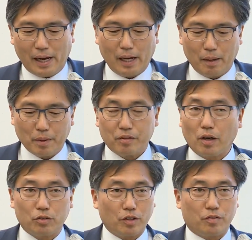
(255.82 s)
Um,
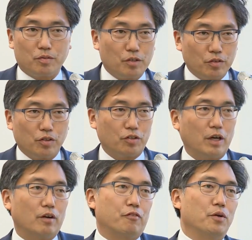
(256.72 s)
so just just to
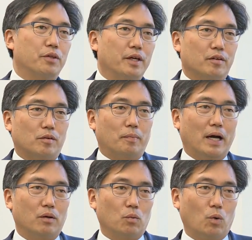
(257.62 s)
share a few things
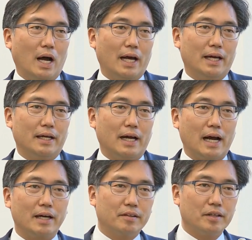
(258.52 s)
about why
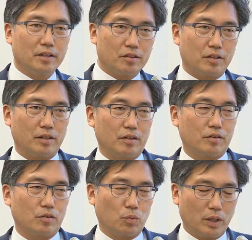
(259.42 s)
I teach, and this
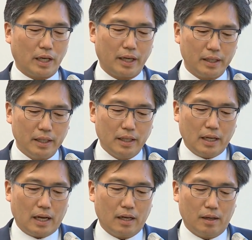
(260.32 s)
is what I,
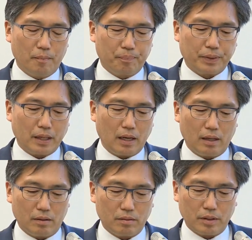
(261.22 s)
um,
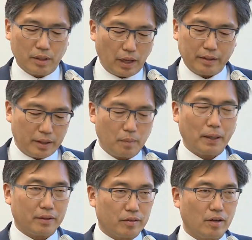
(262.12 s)
uh, you know, I think
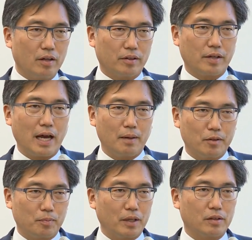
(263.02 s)
about this all the time,
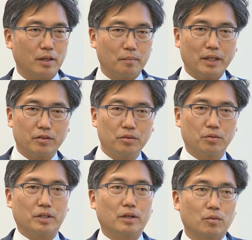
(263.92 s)
especially in my new
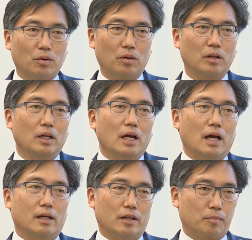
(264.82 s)
dean role,
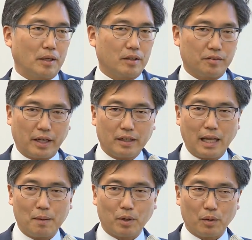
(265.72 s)
uh, especially as I
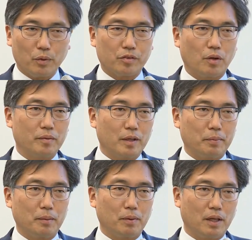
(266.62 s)
collaborate with so many
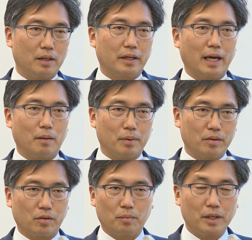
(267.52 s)
people on
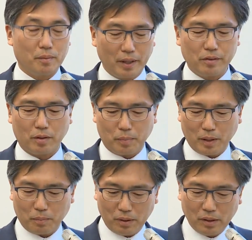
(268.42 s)
campus, so many amazing
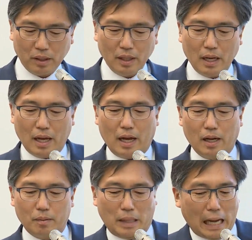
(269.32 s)
people.
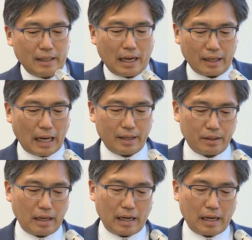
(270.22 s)
Um, I, I, I,